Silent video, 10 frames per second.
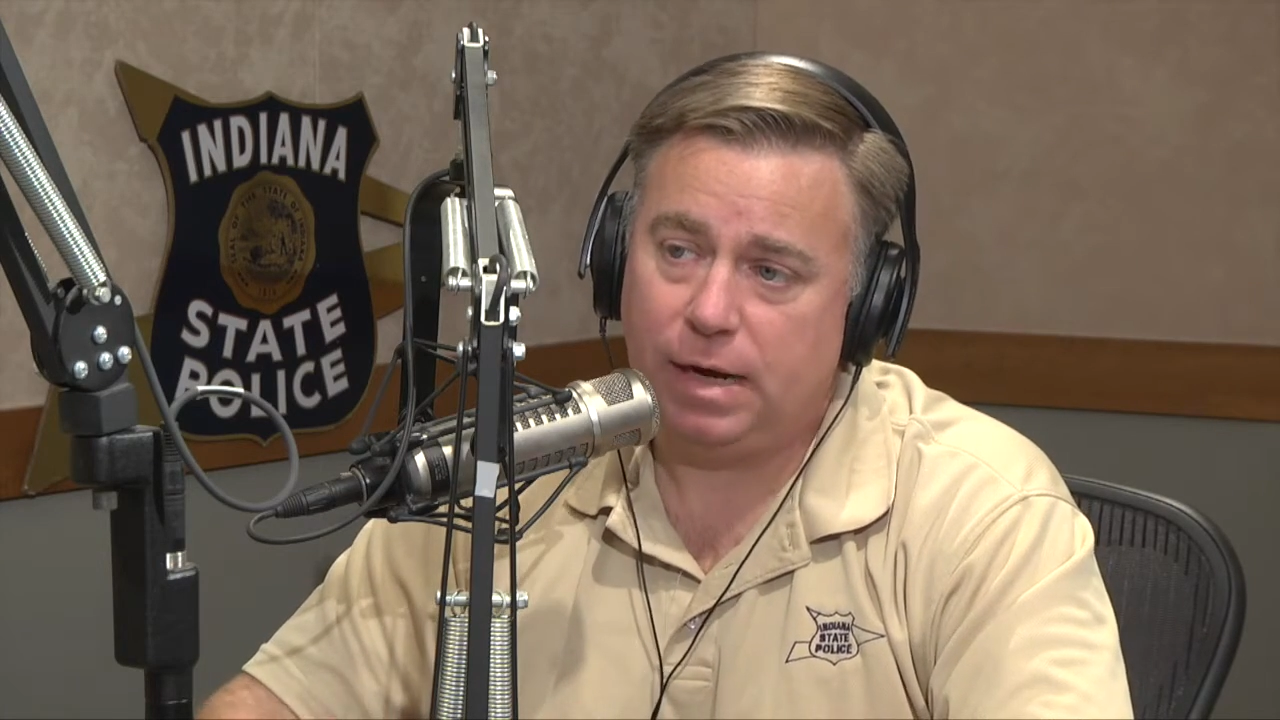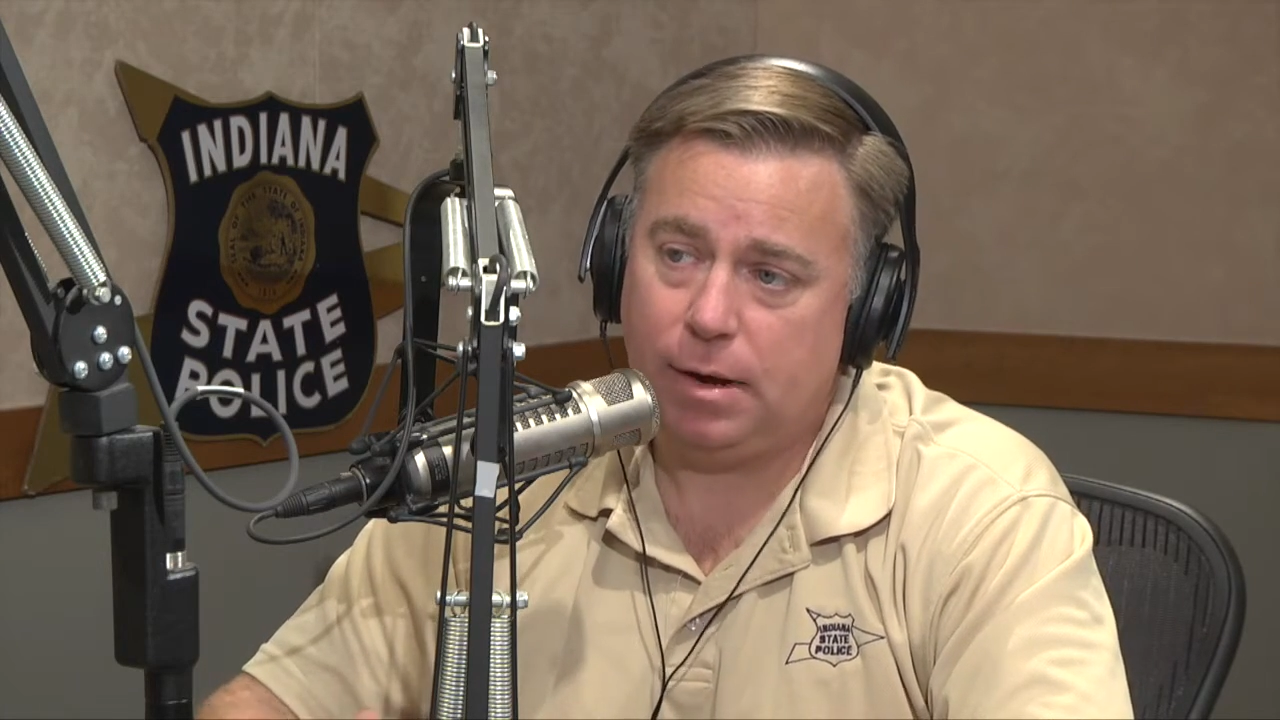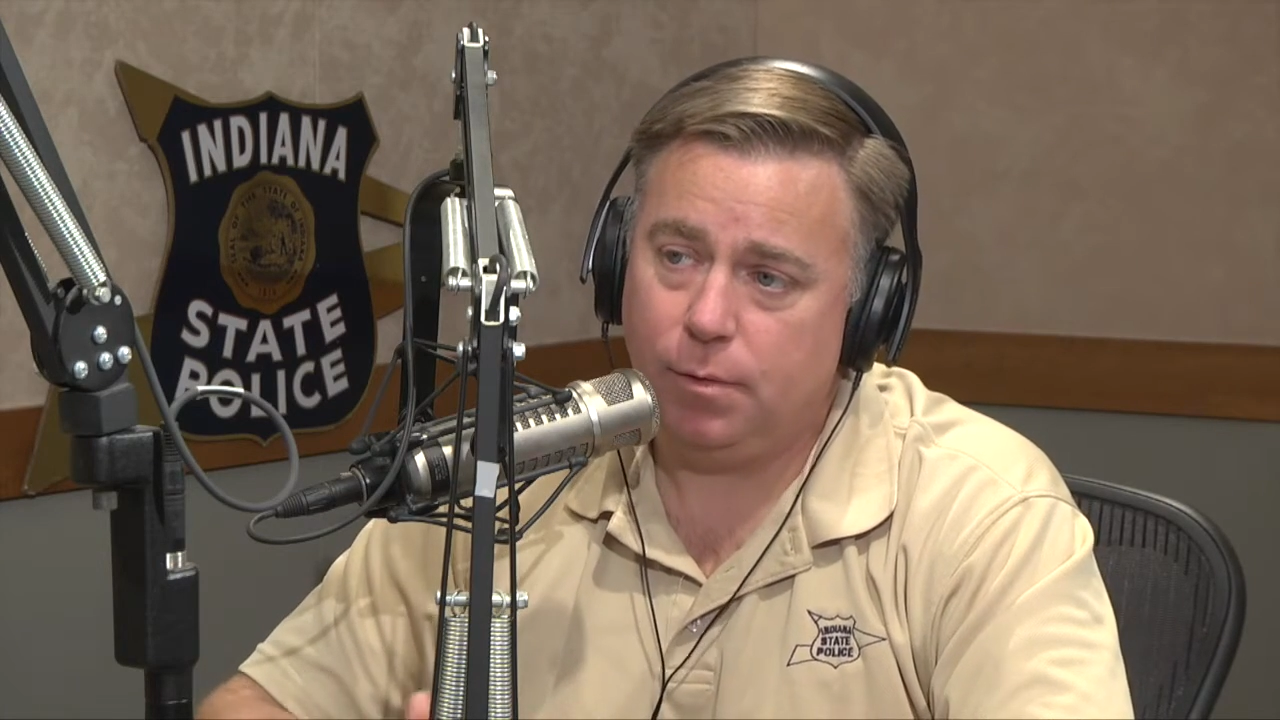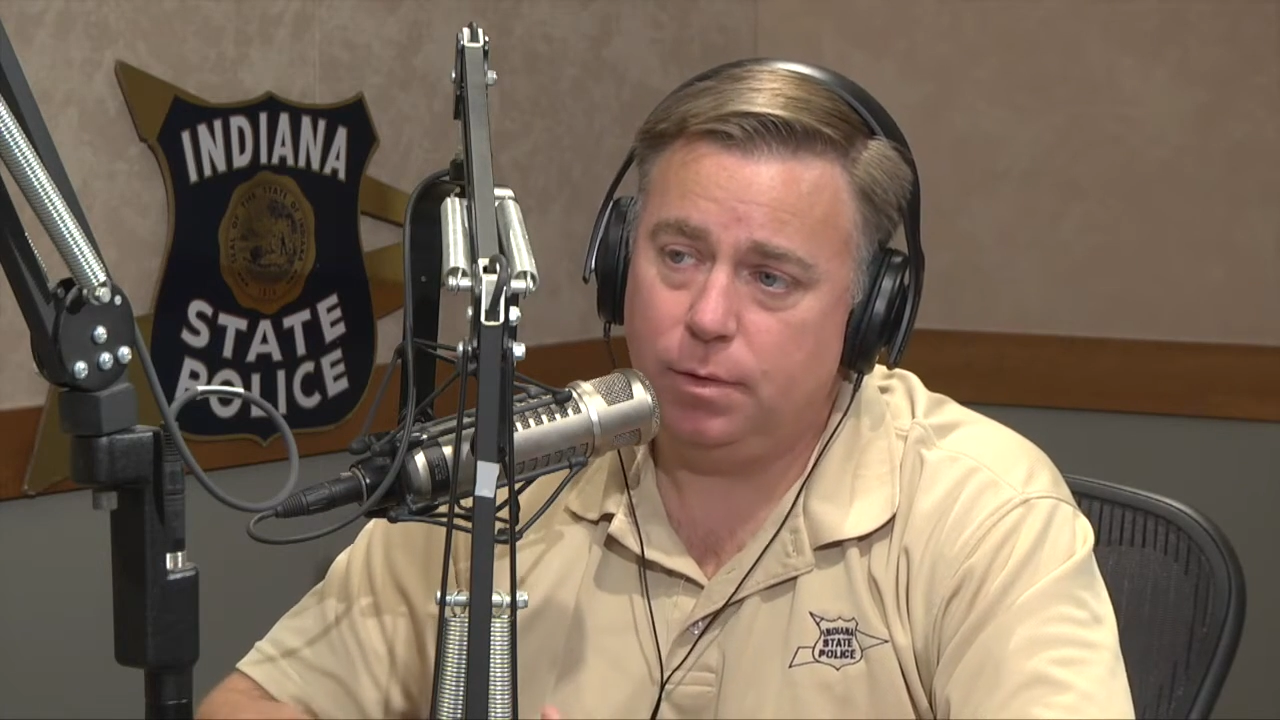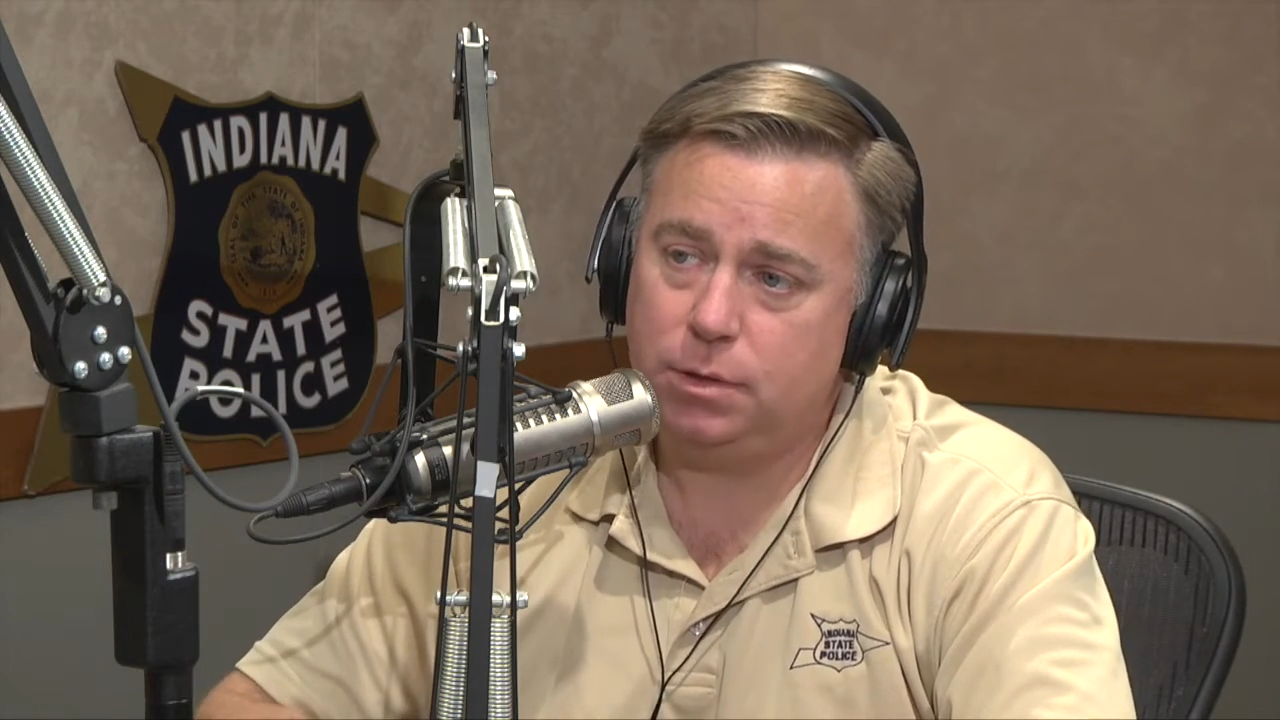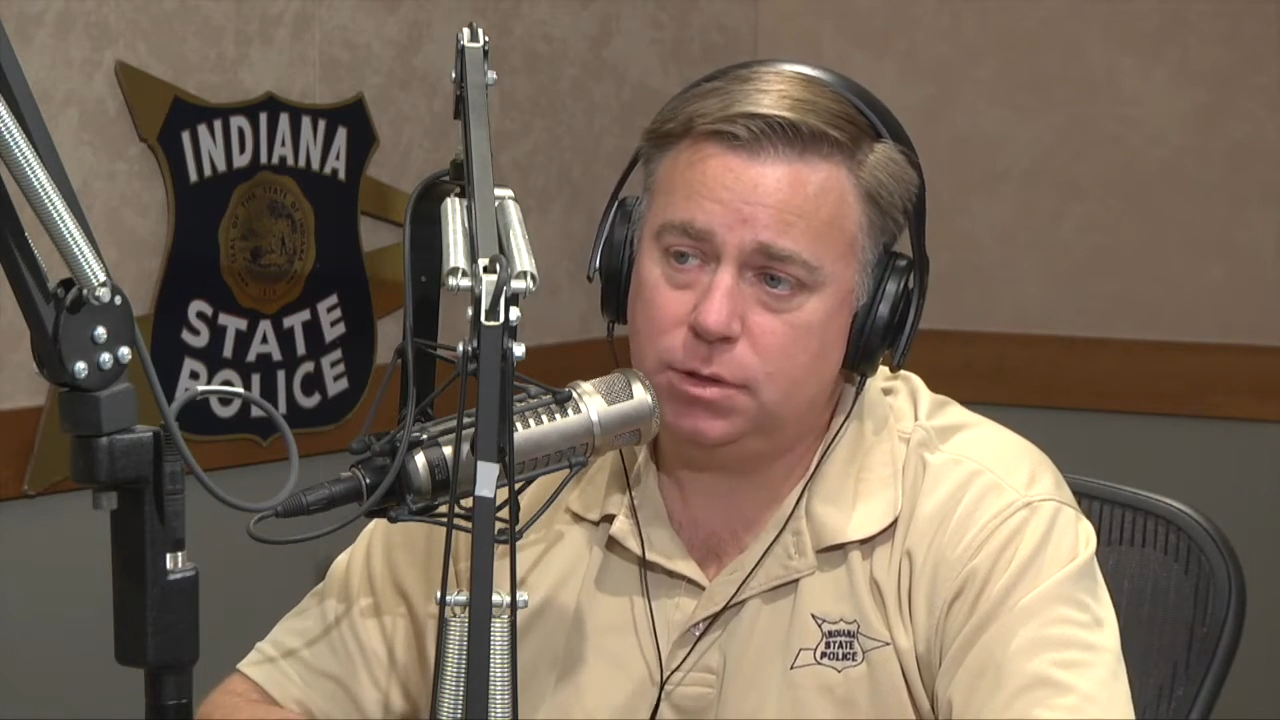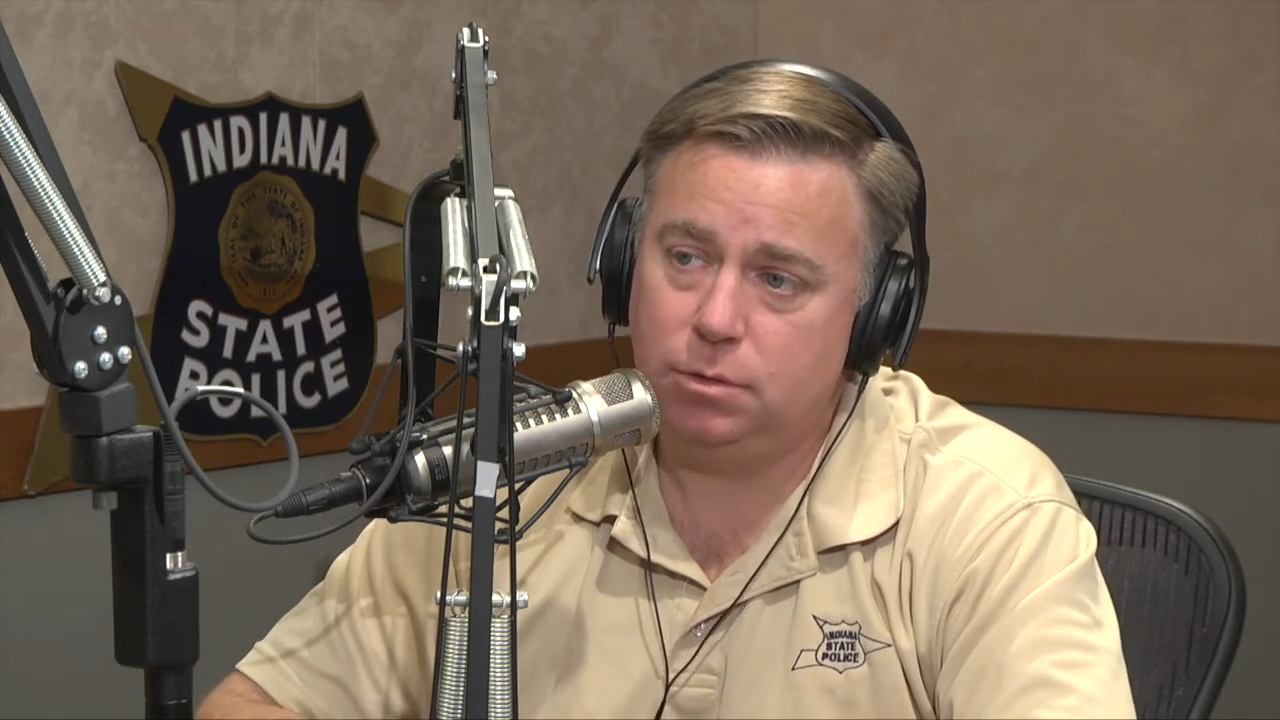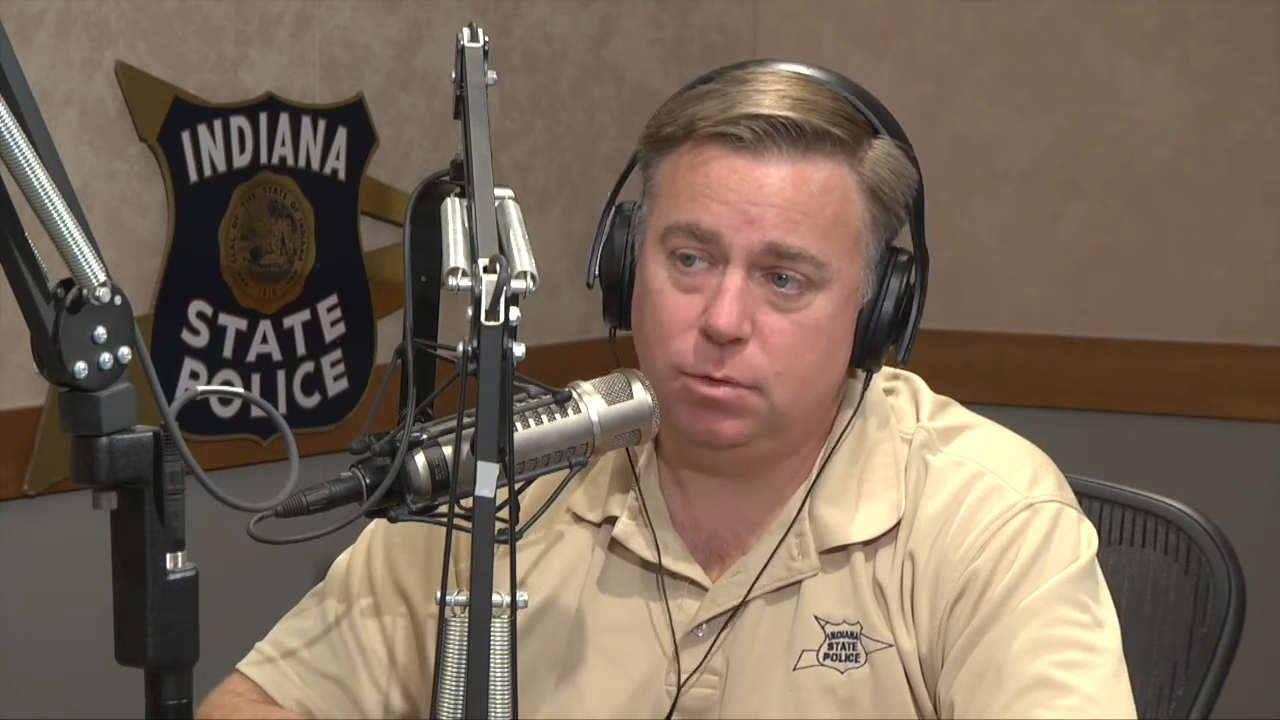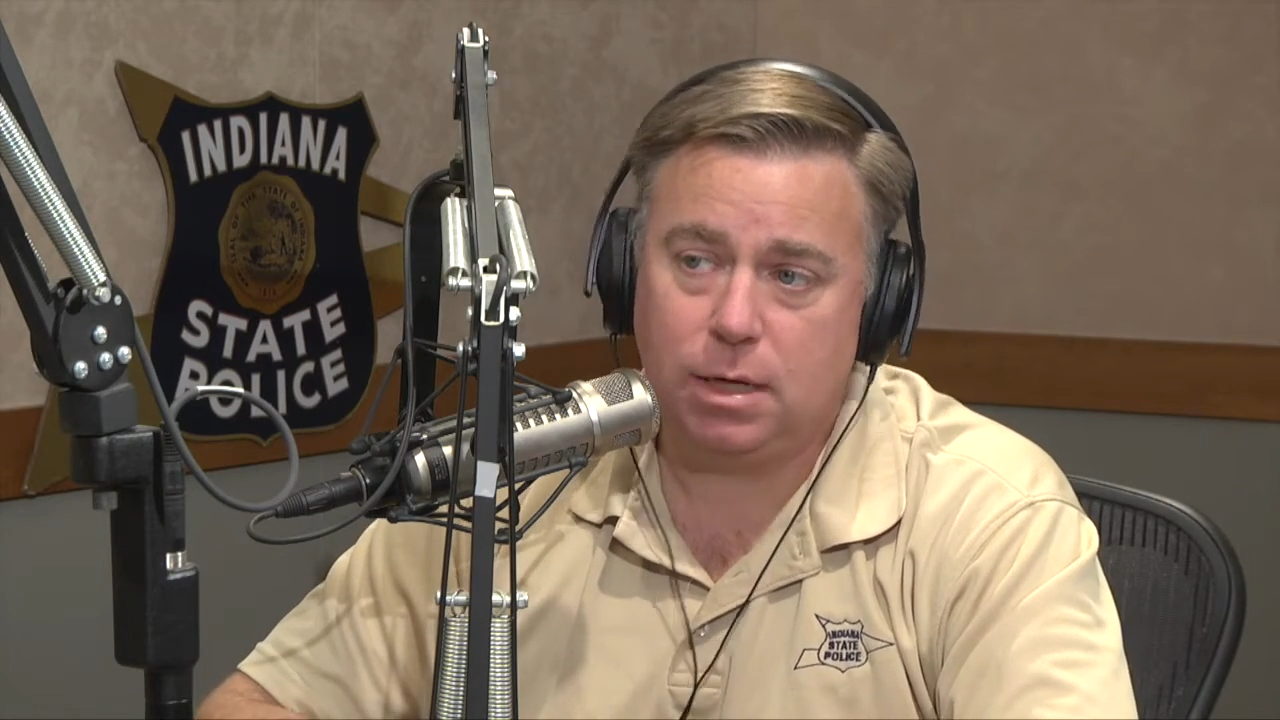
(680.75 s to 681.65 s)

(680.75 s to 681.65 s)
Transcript: hours to